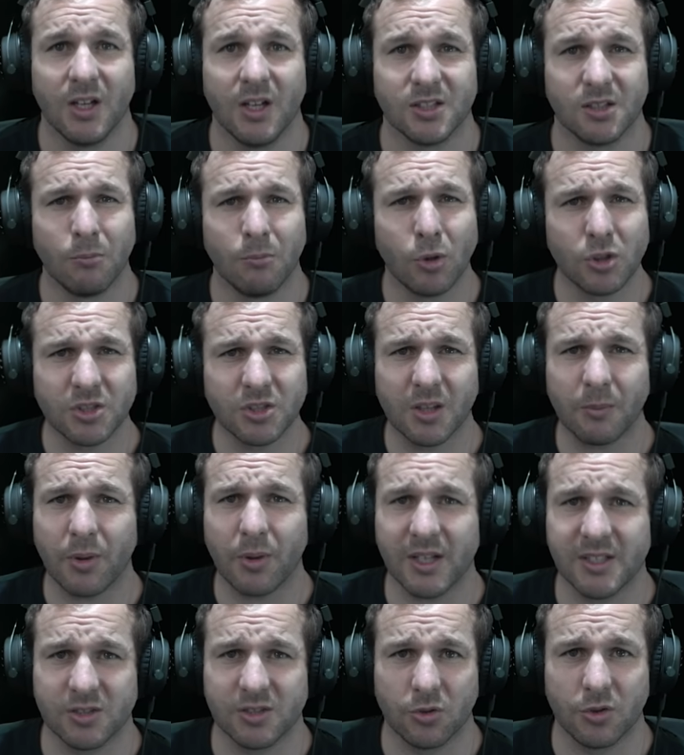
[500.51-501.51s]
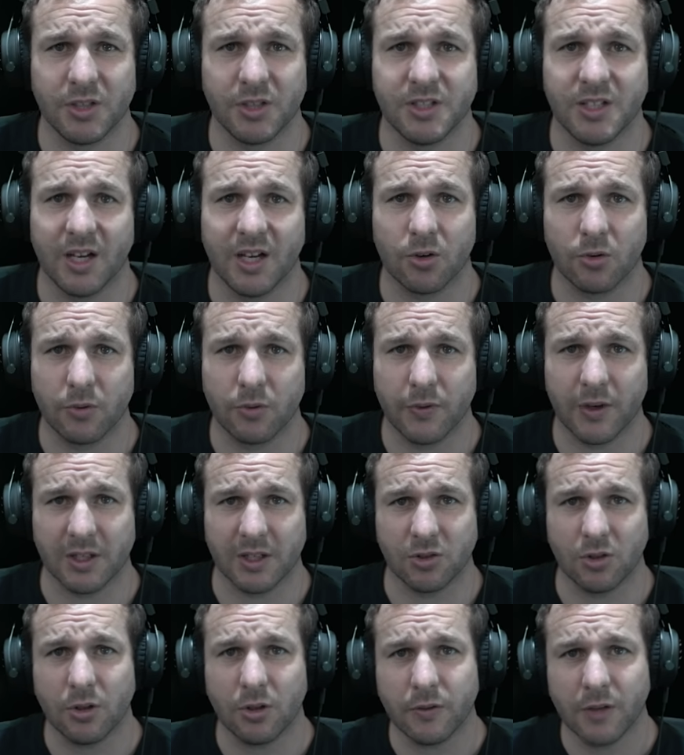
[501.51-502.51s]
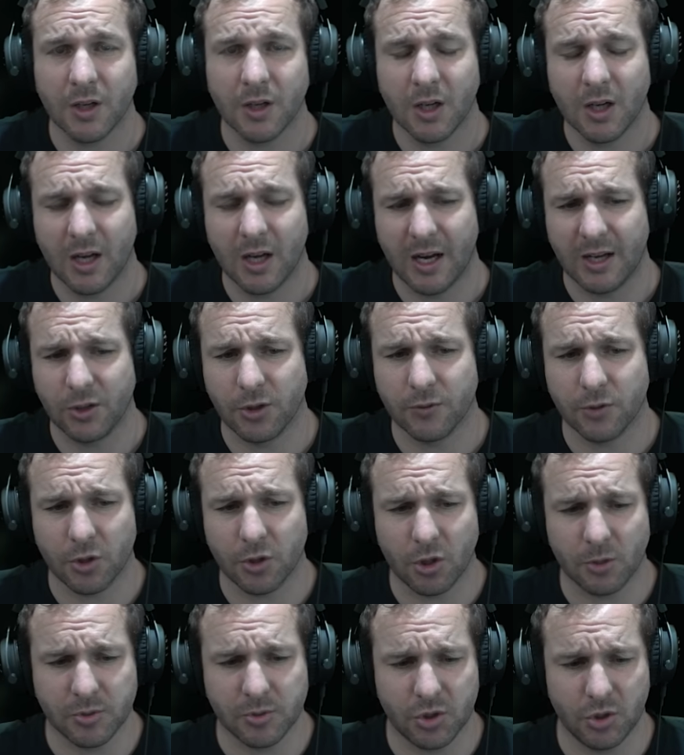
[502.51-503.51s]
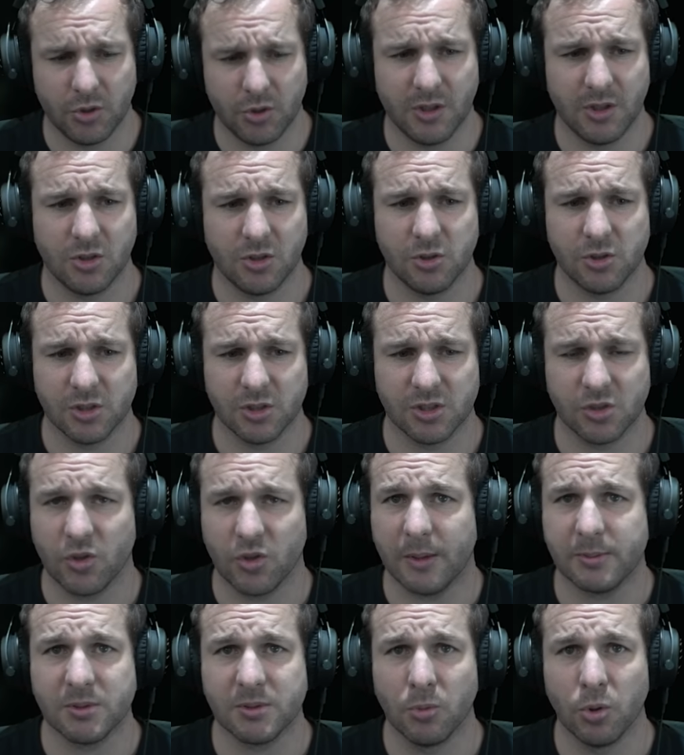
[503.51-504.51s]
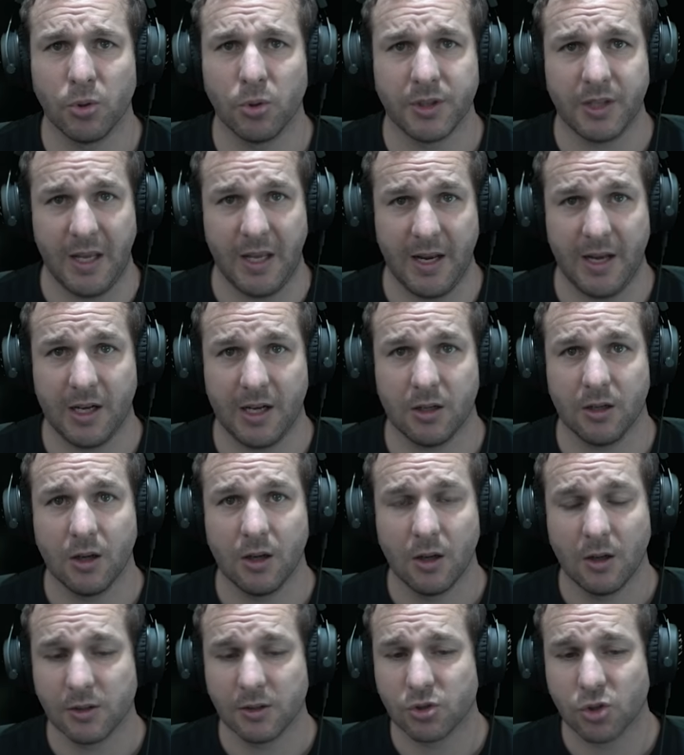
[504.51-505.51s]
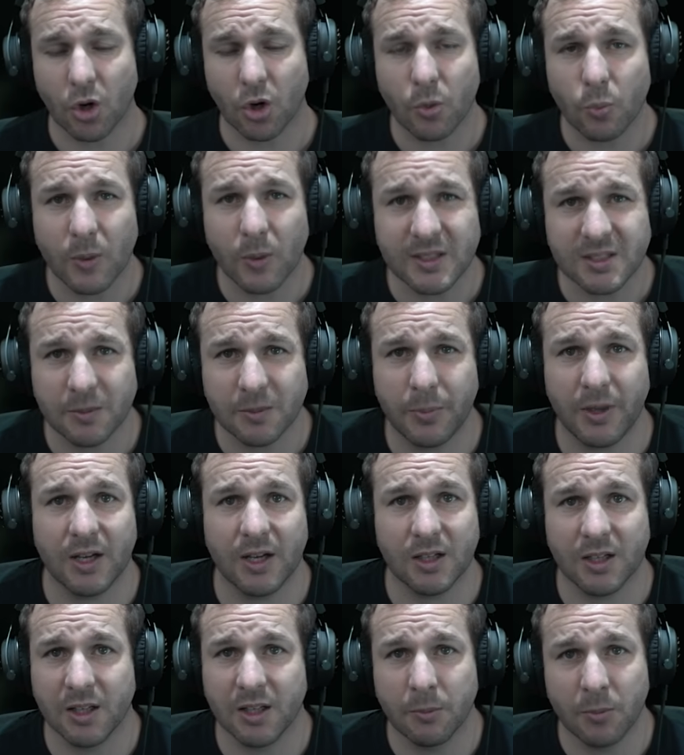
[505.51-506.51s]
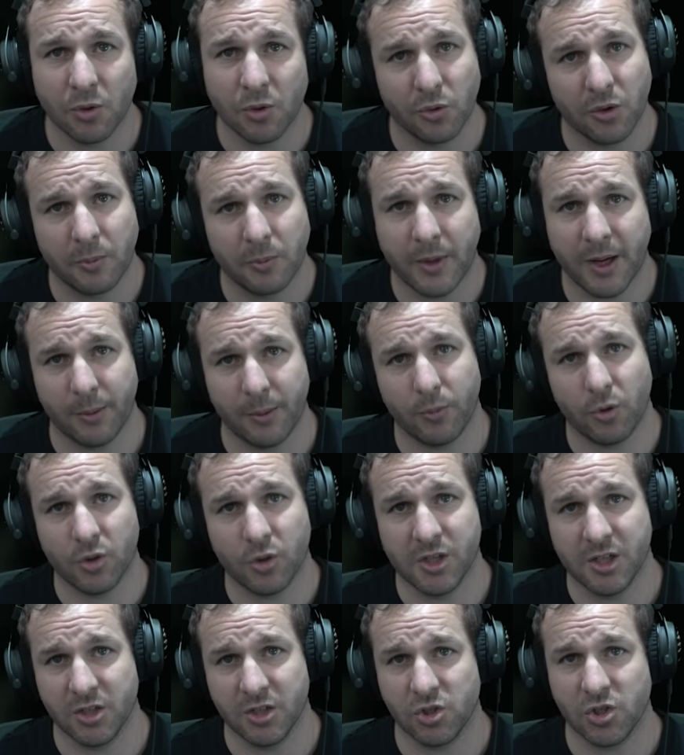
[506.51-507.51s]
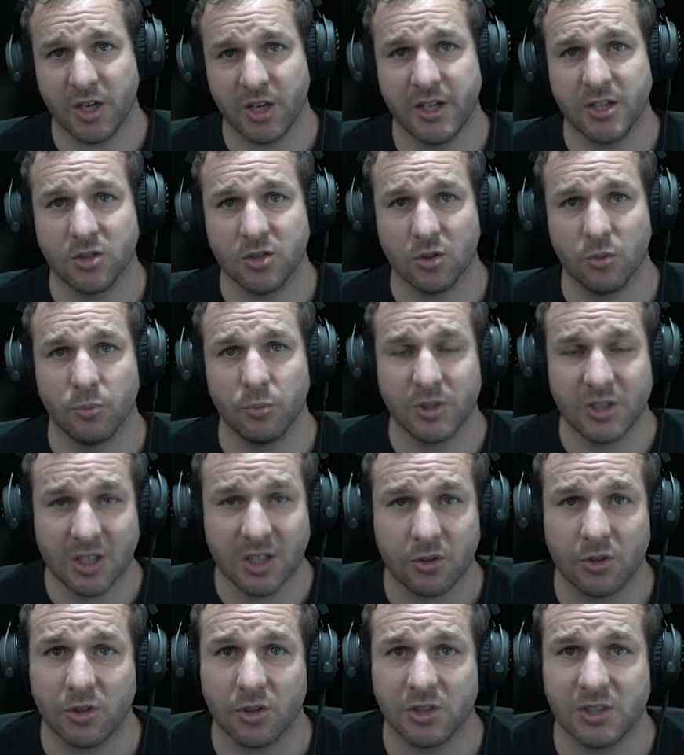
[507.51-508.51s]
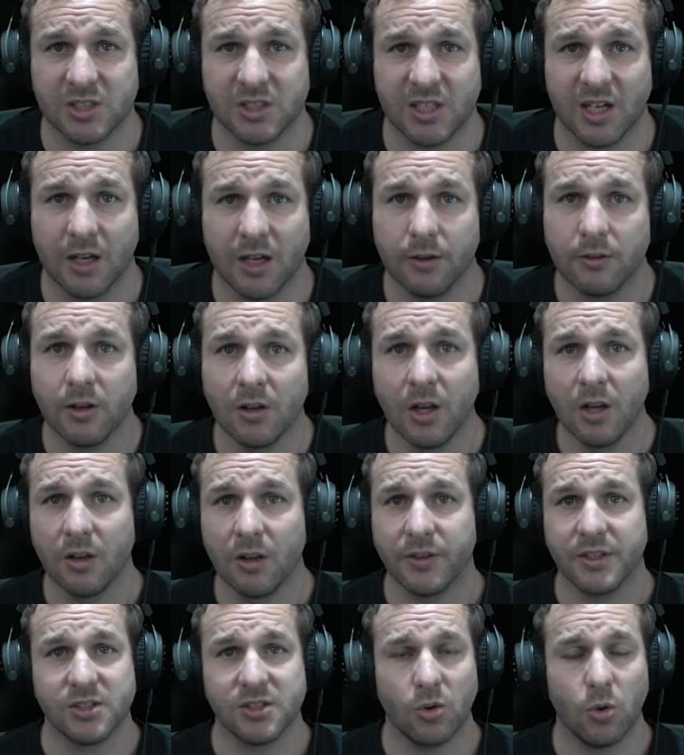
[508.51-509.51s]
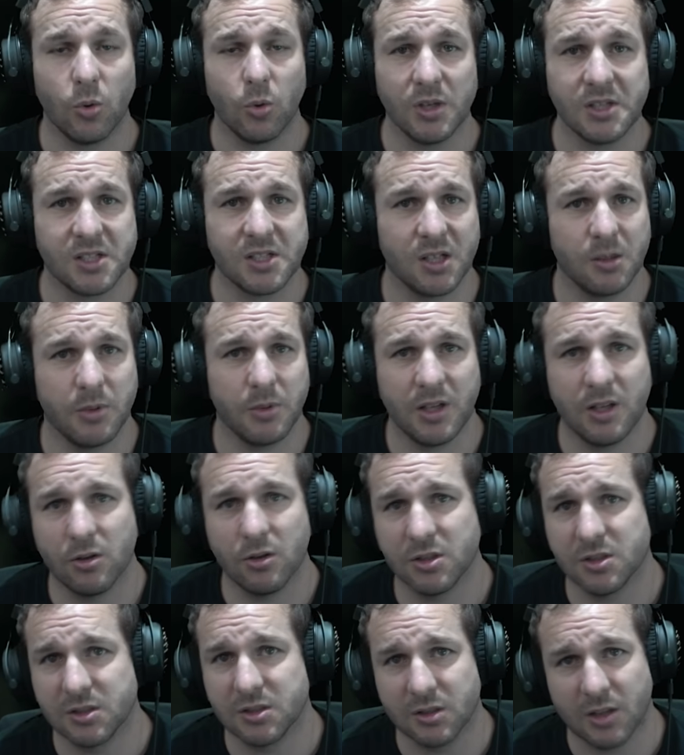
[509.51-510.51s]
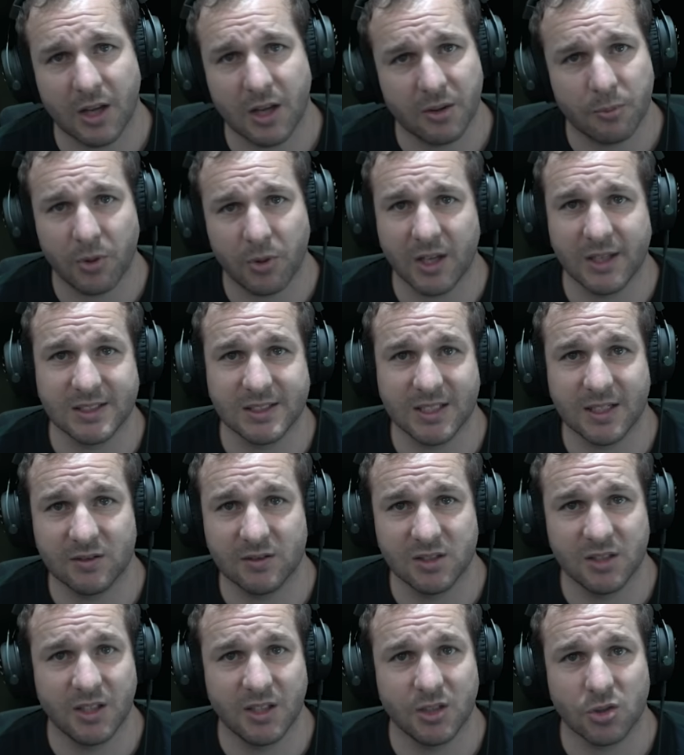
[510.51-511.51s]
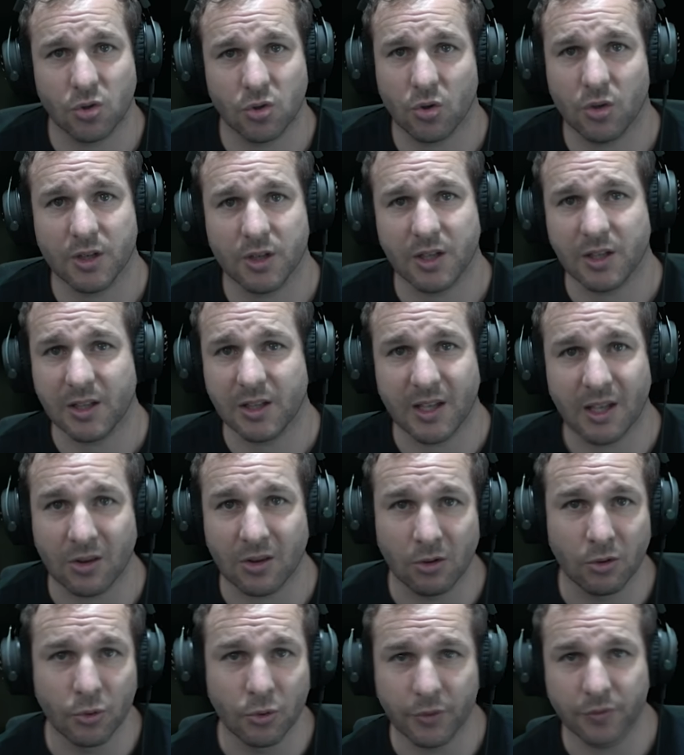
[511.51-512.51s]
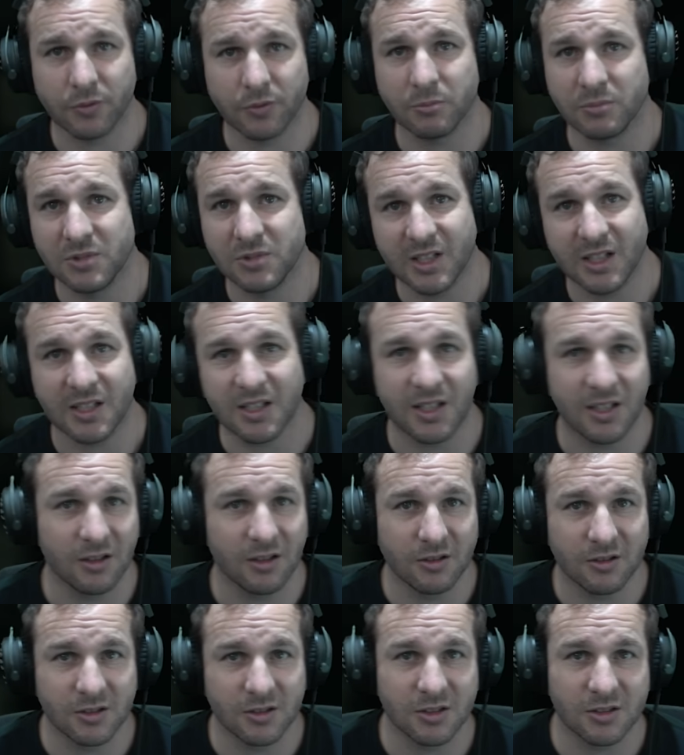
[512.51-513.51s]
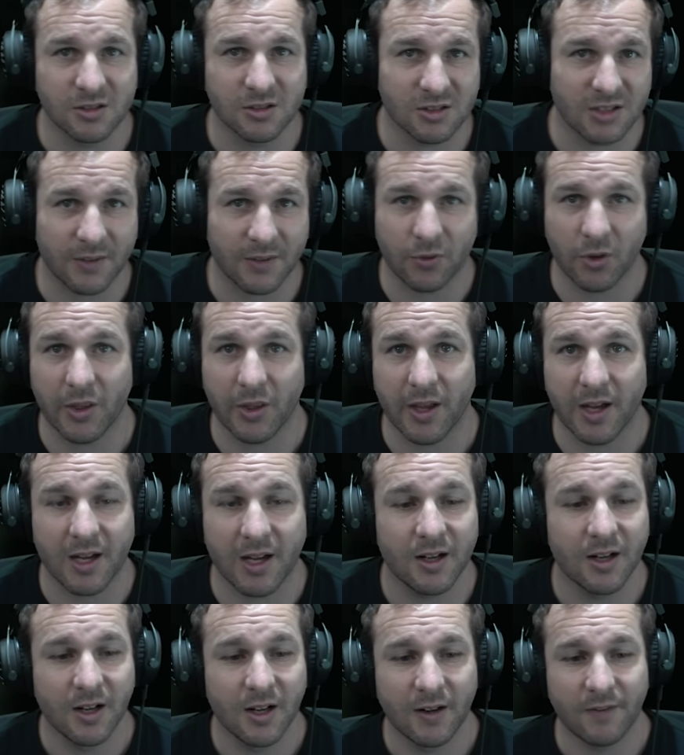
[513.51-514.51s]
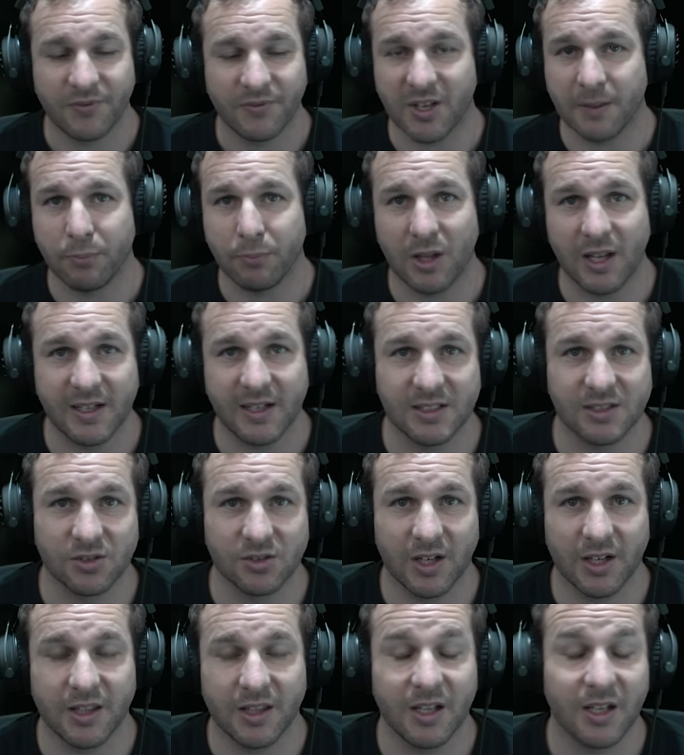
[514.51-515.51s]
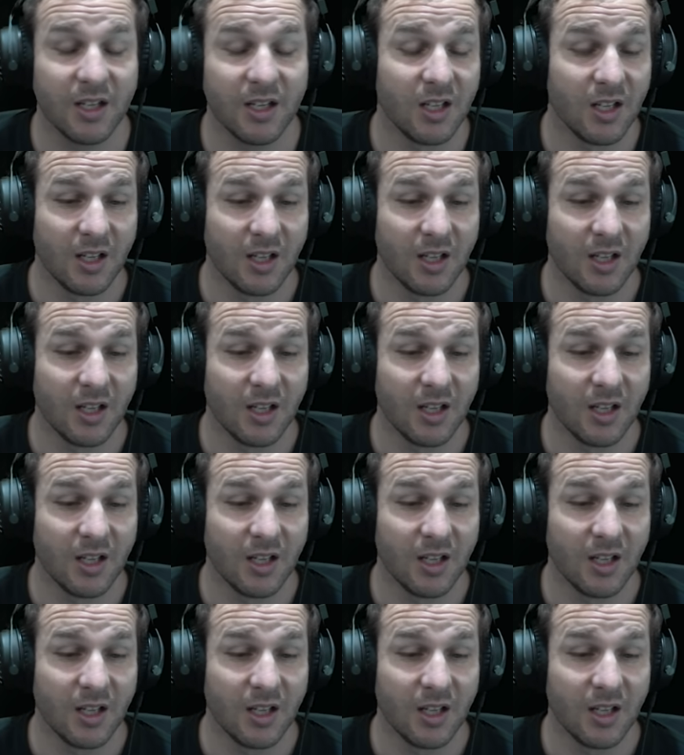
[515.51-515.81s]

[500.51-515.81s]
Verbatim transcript: So most of the players are already dead or all fucked off, and you've got the opportunity to just grab some loot and get out. Don't mess about in the middle of the map on Interchange, particularly on your scav. There's always going to be those other player scavs in there trying to get the loot from dead killers and stuff like that, dead players around there.